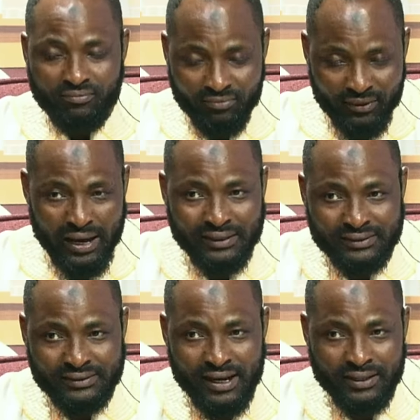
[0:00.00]
and
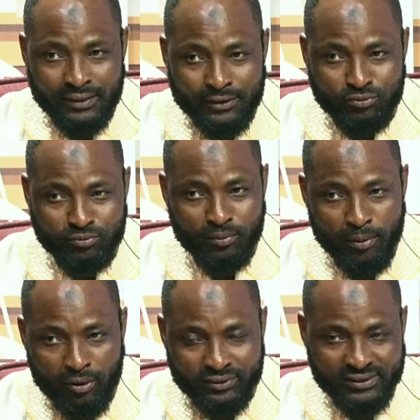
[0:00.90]
son did to me be
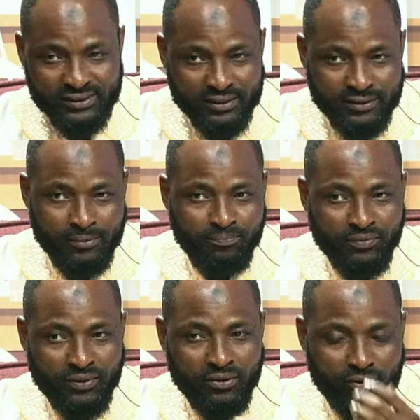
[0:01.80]
mount said ye
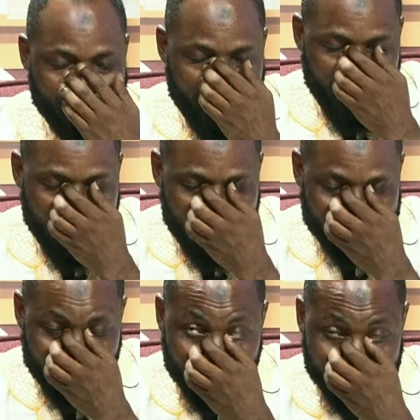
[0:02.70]
ura
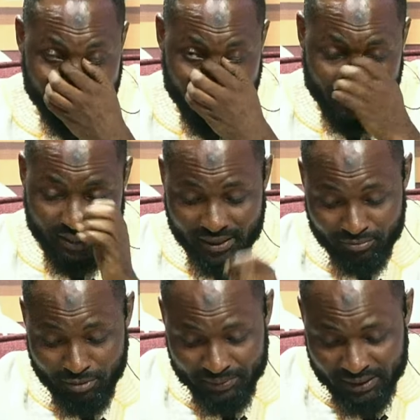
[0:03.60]
atamels the year and
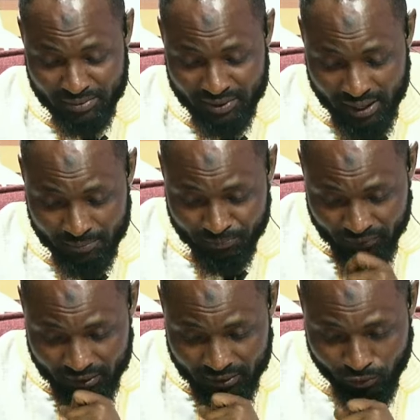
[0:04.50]
me perseminya
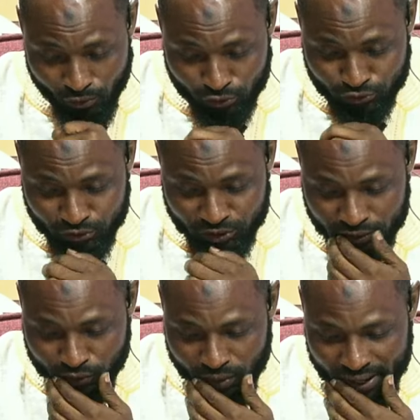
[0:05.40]
the constitution
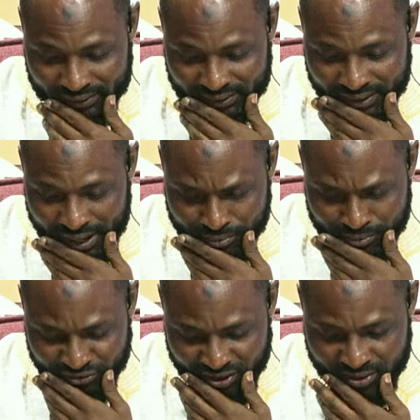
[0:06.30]
no hase na
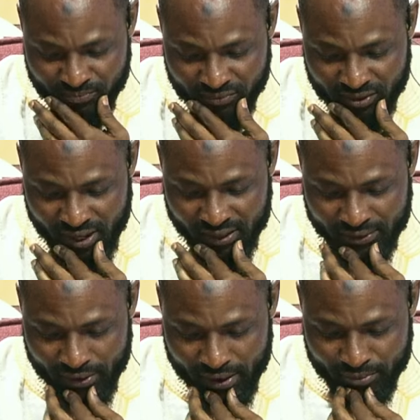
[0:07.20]
meshe adio
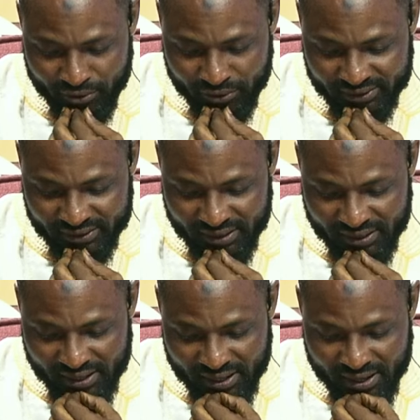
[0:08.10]
ha because
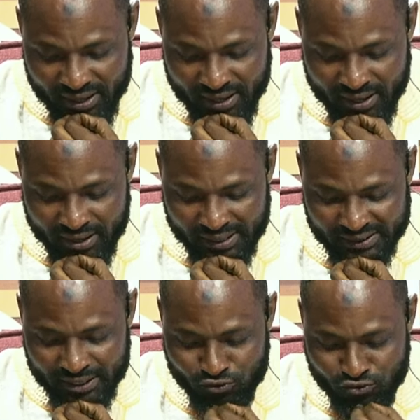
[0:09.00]

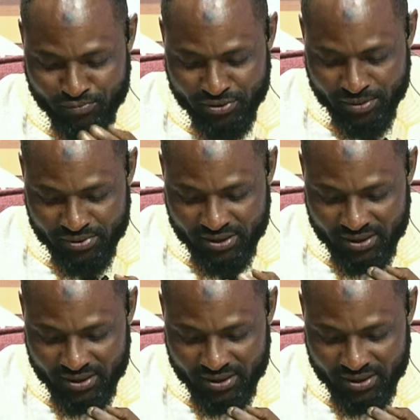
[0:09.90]
say Drew Brebi.